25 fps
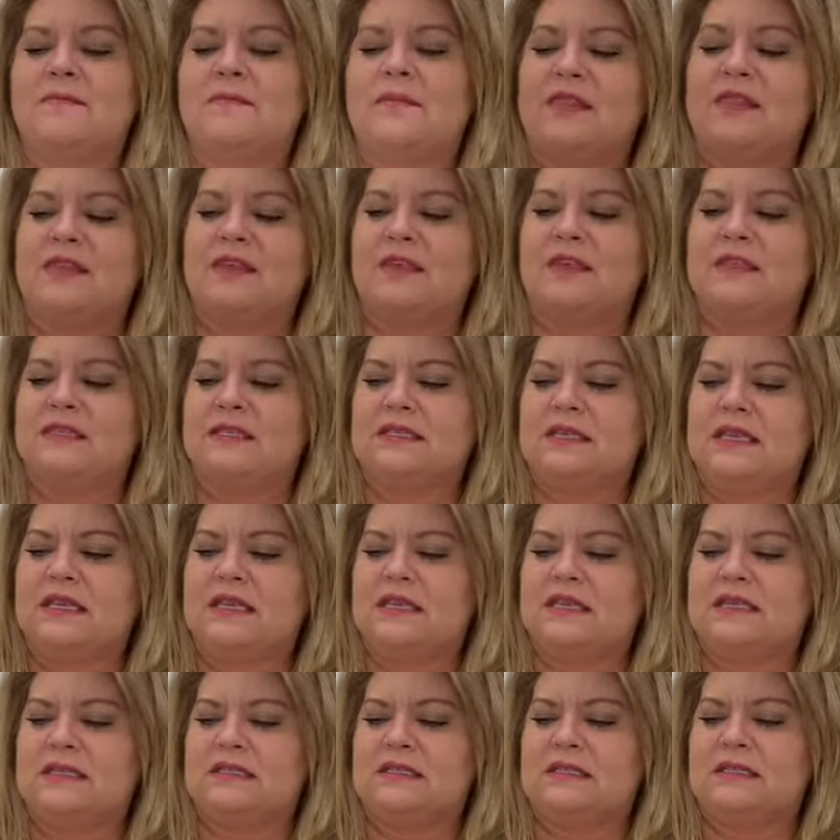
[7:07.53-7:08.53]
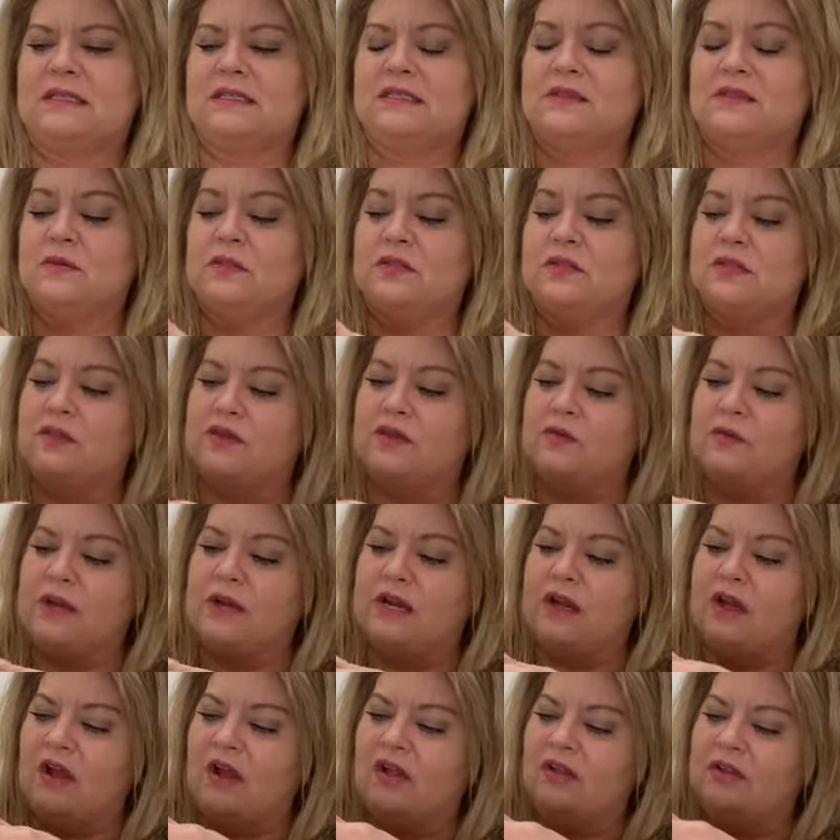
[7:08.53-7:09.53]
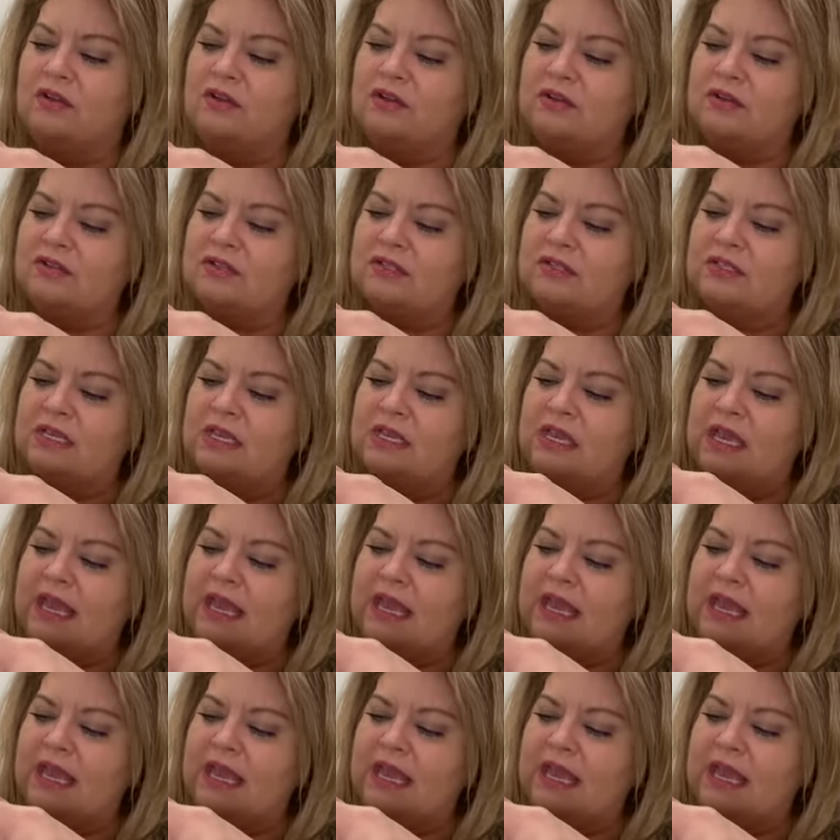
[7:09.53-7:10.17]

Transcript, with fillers: This is, this was three dollars,